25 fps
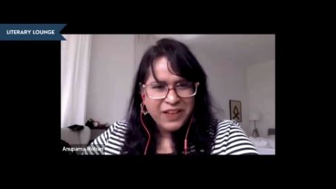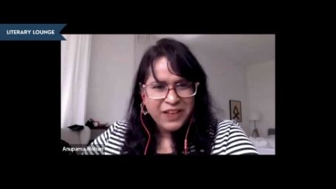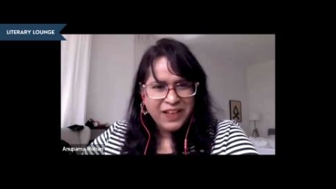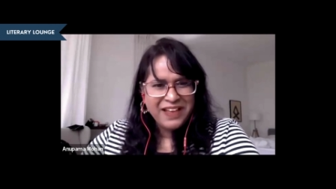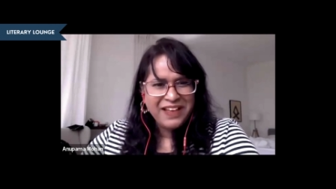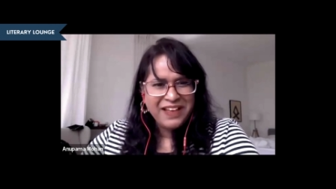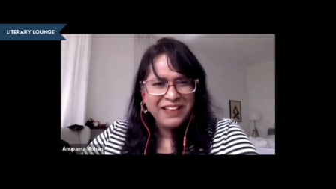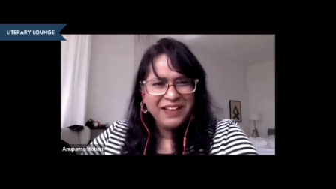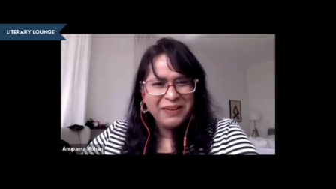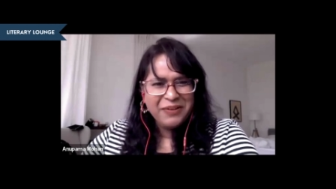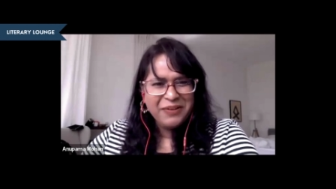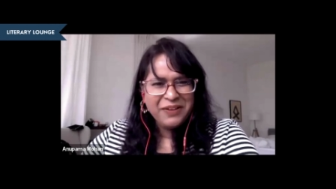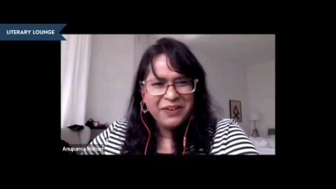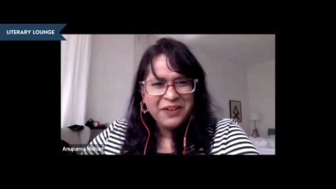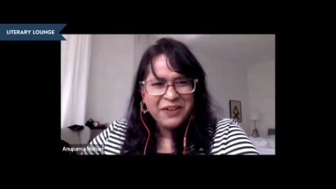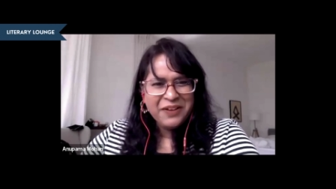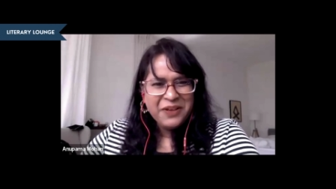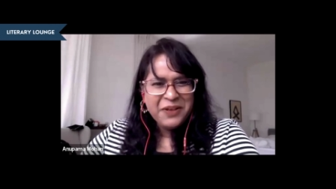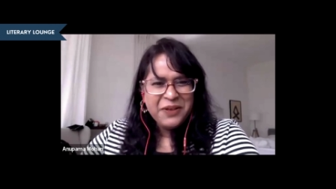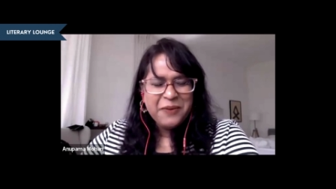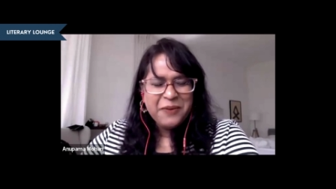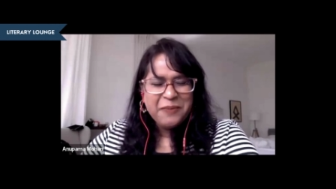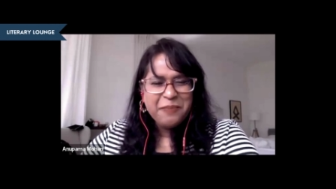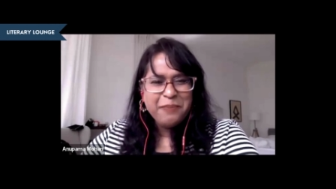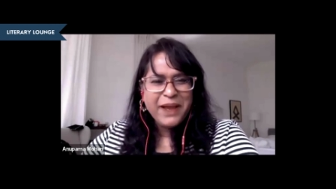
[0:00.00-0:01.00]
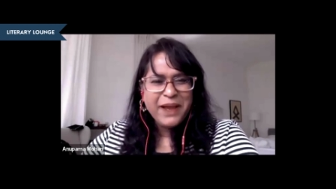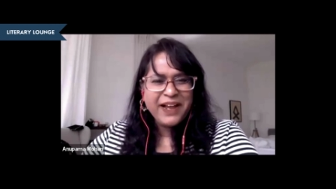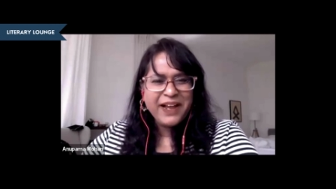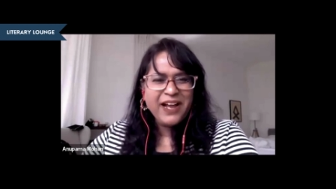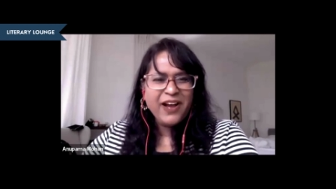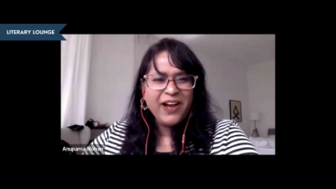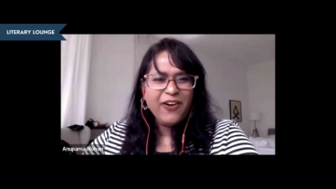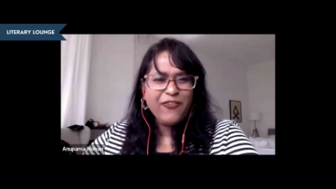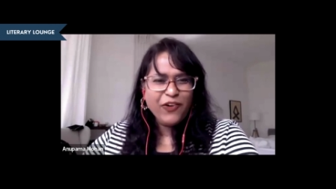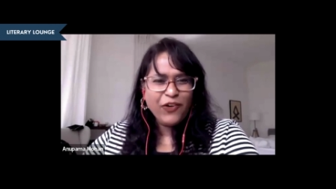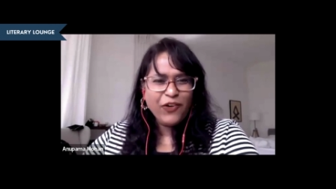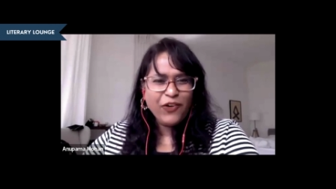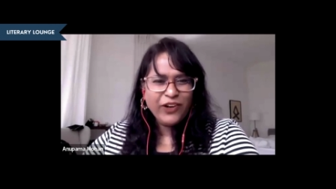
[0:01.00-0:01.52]

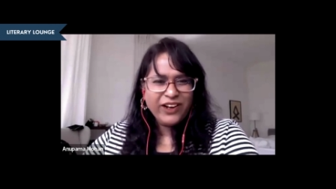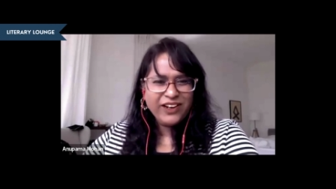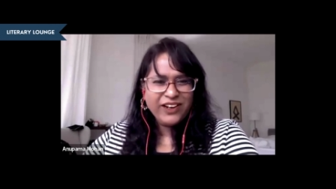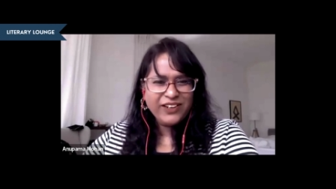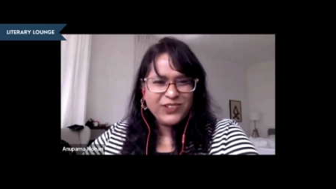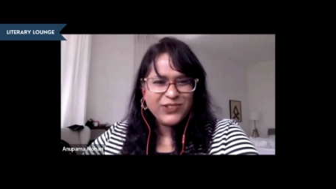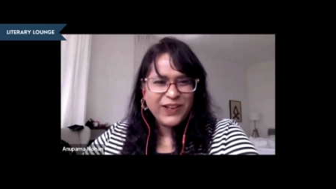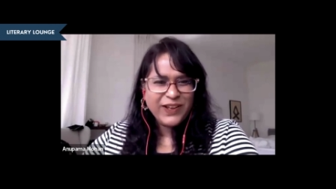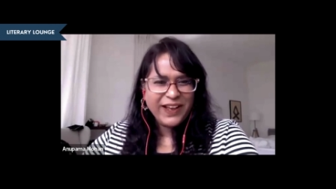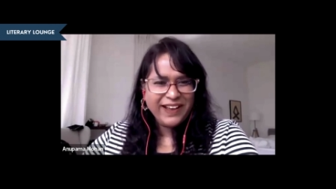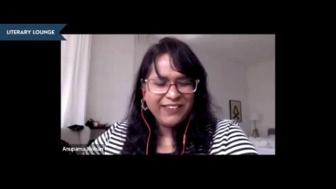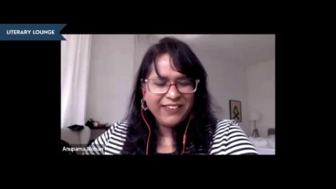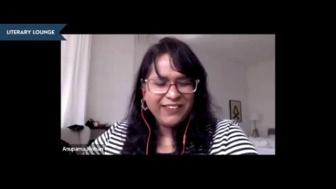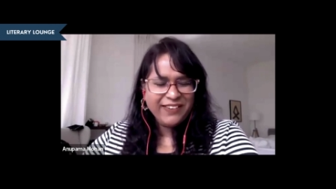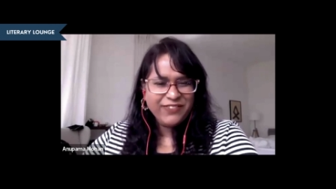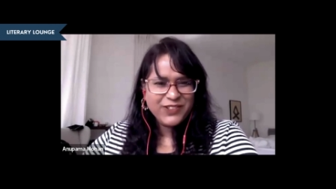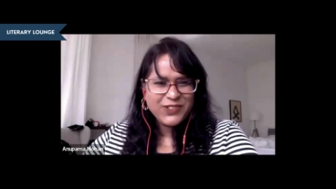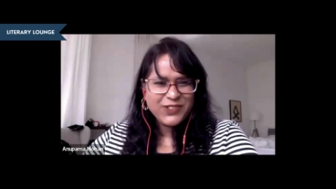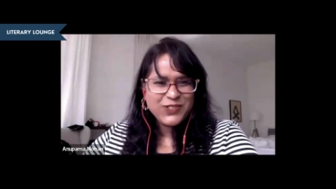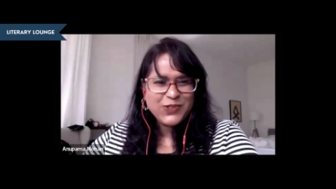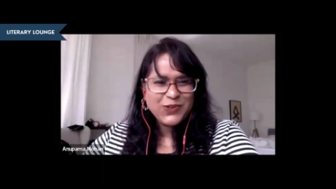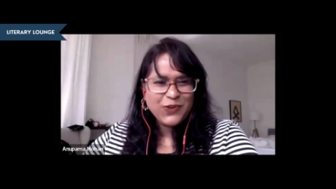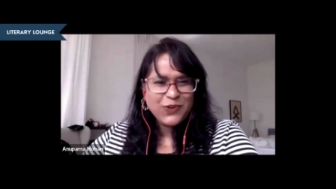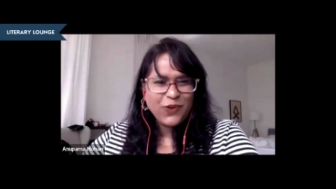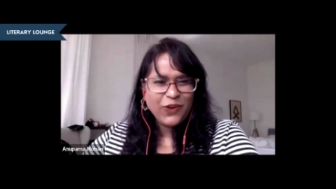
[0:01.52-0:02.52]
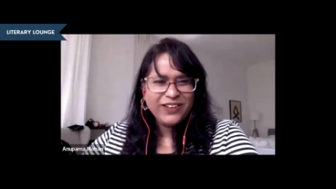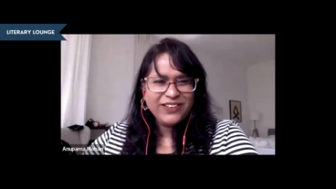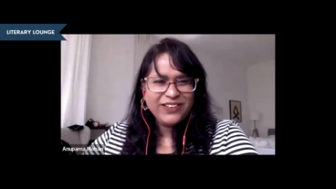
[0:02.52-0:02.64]
megafauna to have and so on.